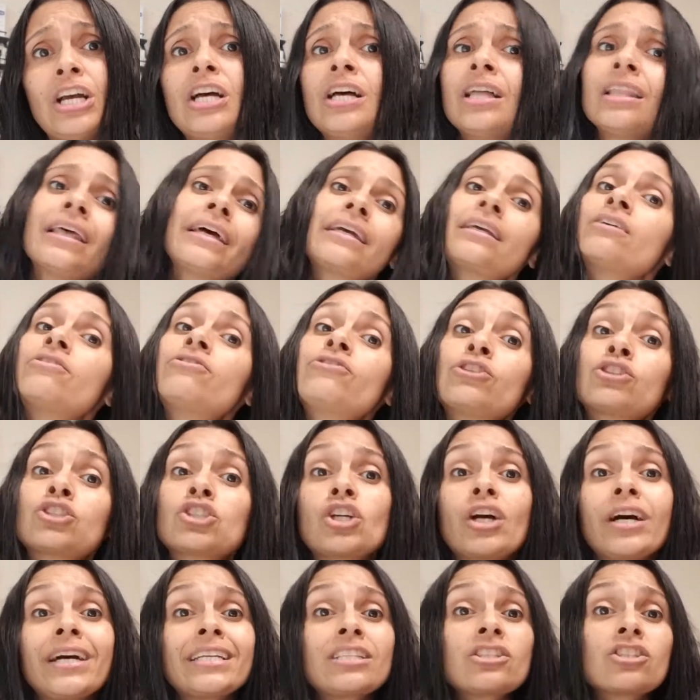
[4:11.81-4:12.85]
Like if you're
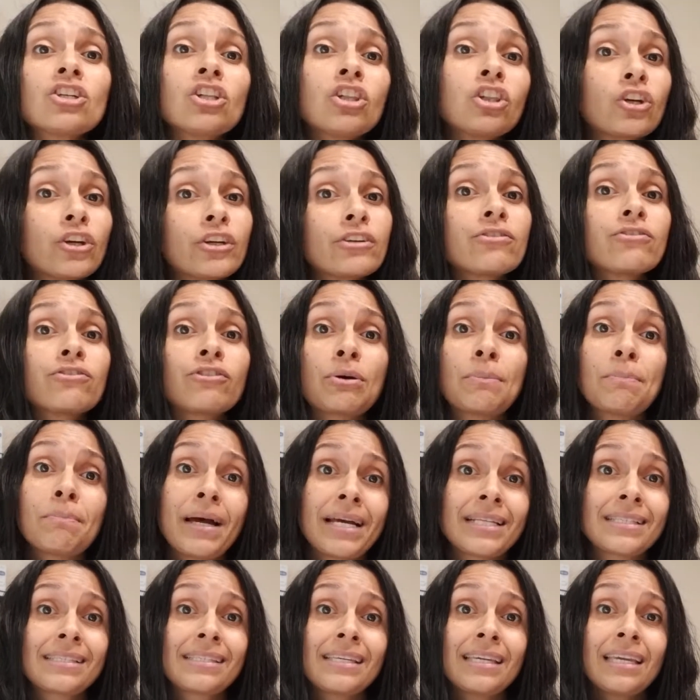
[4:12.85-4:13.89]
trying to learn
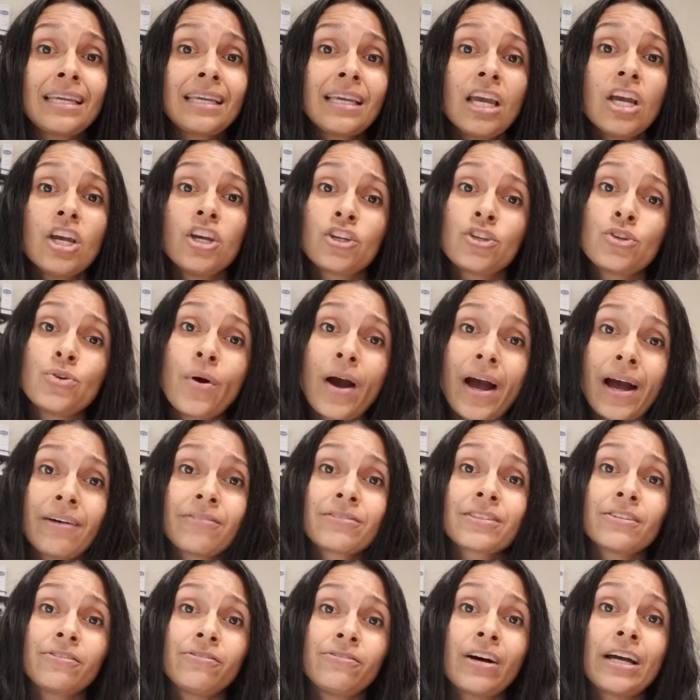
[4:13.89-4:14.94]
fermenting, you have
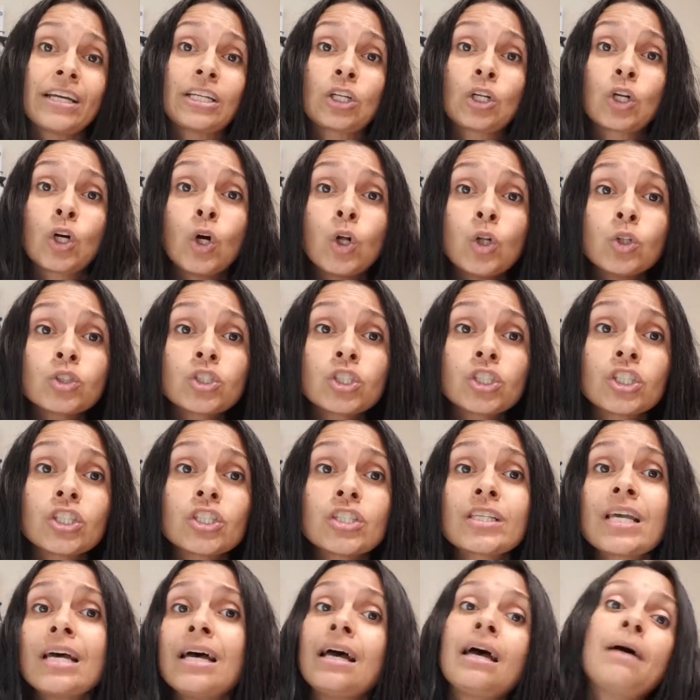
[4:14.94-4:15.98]
to find
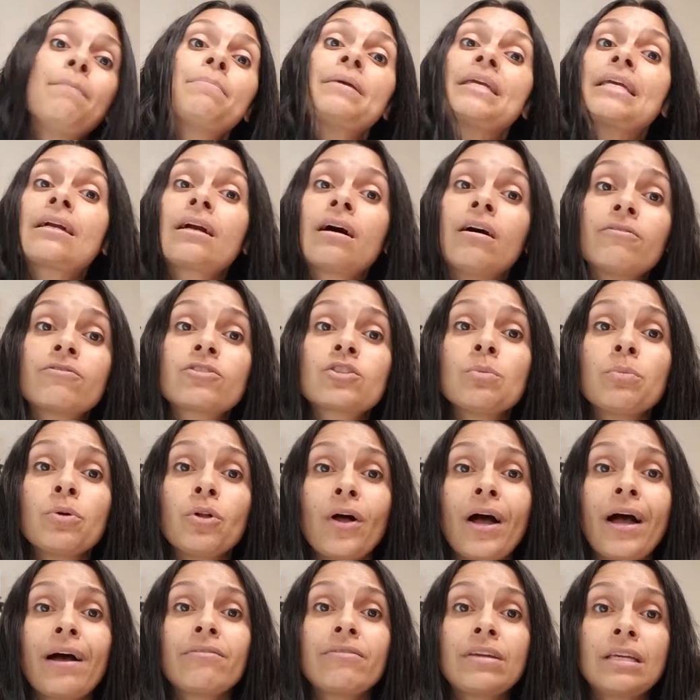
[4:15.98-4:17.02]
cultures and be comfortable
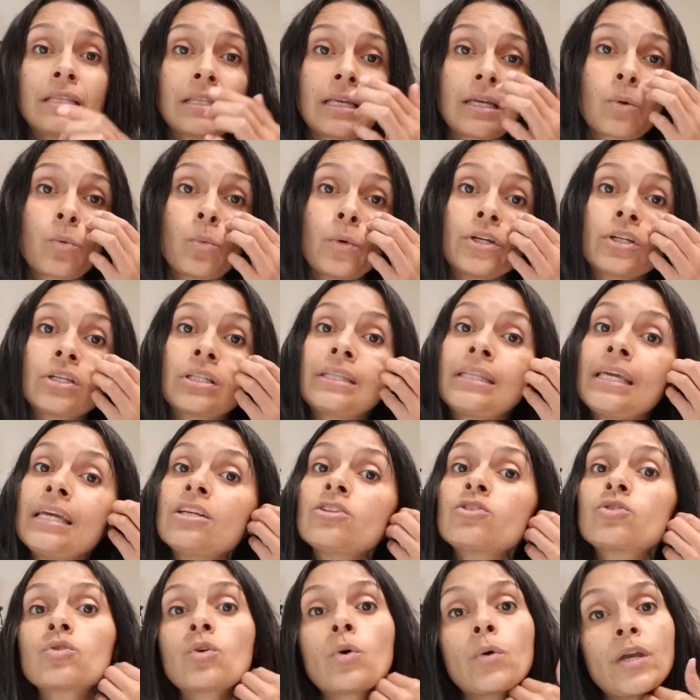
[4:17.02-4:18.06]
having like weird
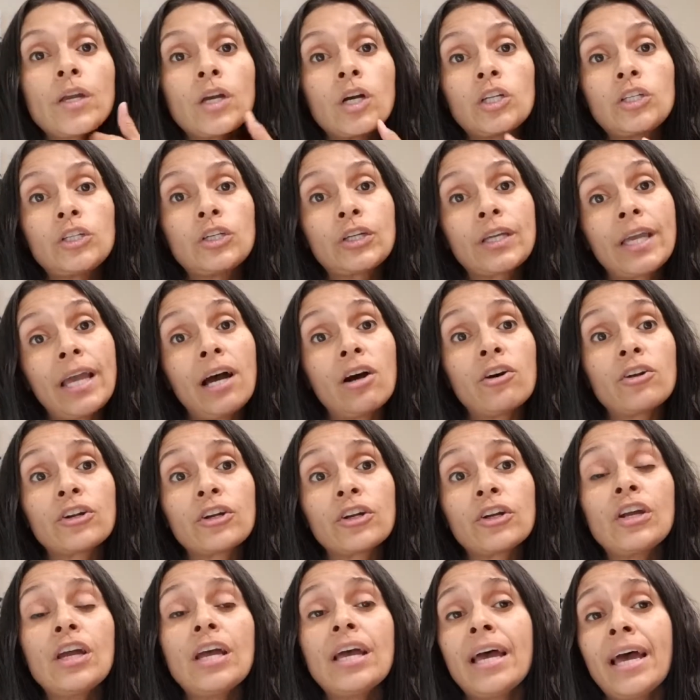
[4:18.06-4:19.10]
things growing on your
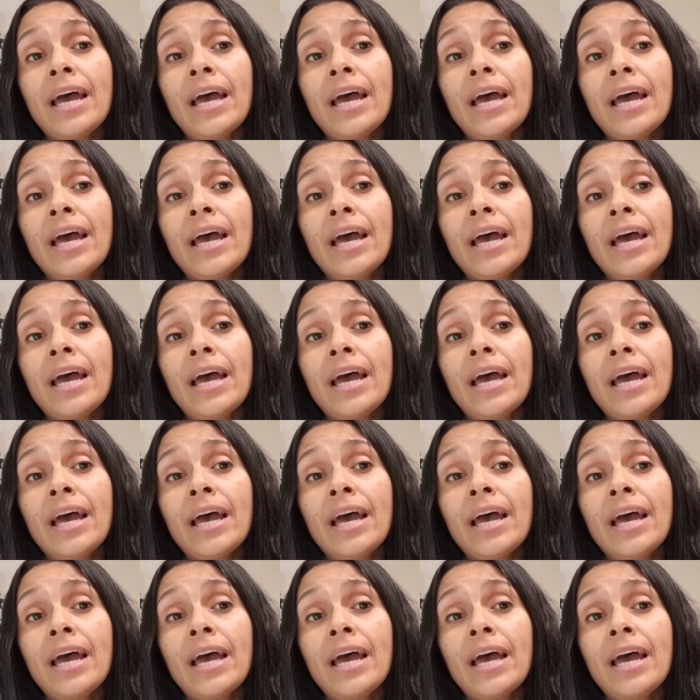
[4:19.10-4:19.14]
counter.